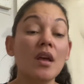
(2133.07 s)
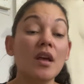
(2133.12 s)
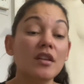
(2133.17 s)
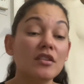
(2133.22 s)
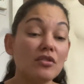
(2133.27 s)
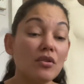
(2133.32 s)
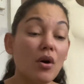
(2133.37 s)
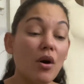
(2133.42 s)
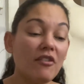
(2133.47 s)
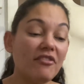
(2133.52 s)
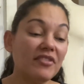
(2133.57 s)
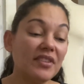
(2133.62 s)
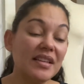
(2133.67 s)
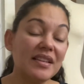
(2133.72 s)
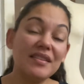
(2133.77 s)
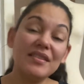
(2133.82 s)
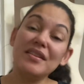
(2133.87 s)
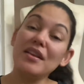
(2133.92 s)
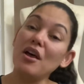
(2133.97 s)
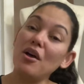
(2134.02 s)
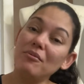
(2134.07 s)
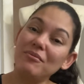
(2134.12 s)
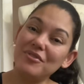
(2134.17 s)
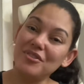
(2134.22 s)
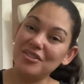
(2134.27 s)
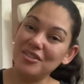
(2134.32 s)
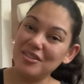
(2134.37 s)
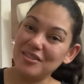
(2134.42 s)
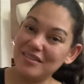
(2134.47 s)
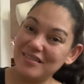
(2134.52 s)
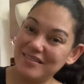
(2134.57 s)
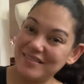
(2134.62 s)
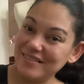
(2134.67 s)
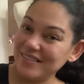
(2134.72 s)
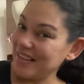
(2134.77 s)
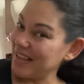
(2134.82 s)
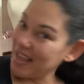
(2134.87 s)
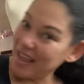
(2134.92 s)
So hopefully this helped you